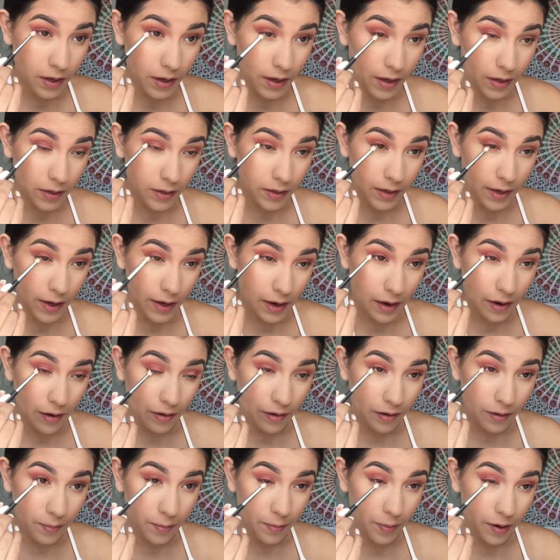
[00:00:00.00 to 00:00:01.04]
on the
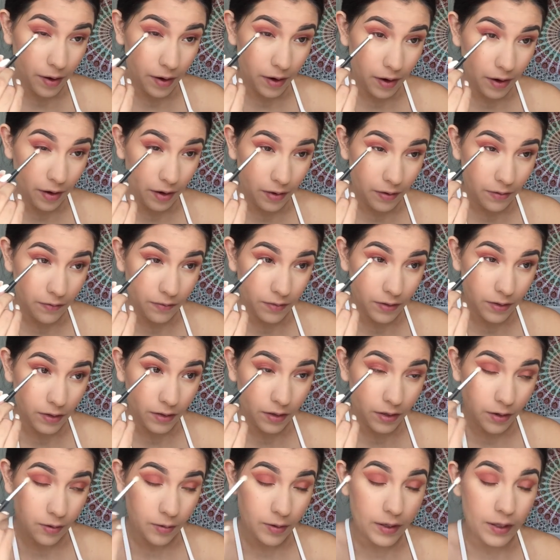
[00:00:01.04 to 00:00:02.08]
outer part of the
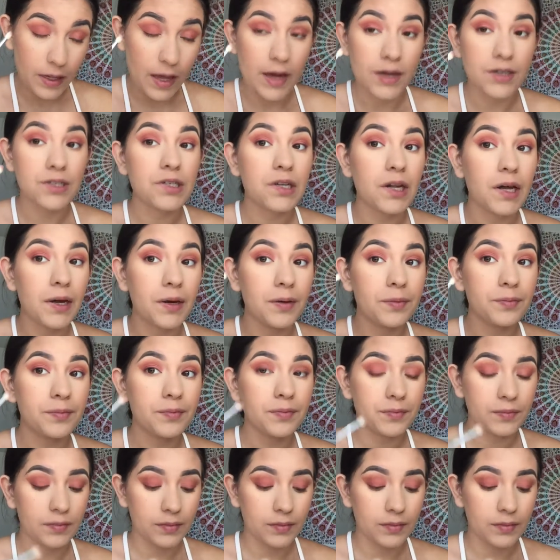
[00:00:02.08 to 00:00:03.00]
lower lash line.